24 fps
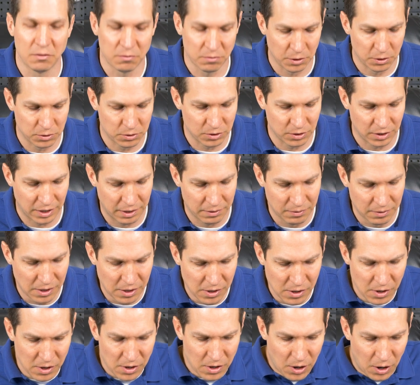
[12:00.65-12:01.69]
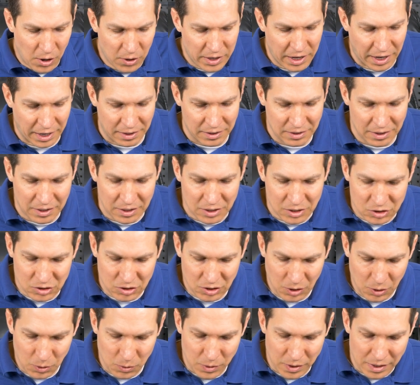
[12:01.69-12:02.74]
can flow through that. Okay,
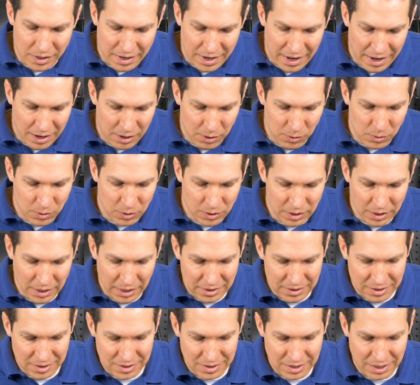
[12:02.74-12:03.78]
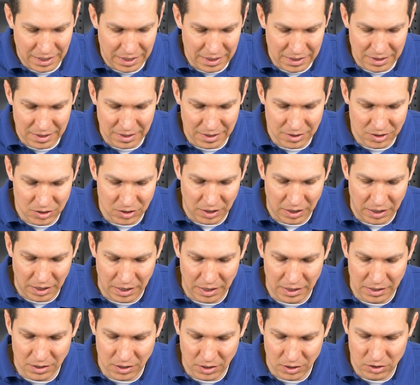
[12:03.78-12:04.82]
so now let's take this
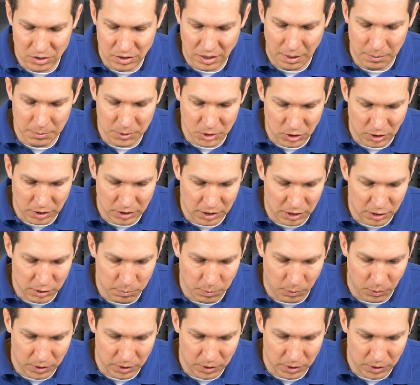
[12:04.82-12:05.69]
and establish our Q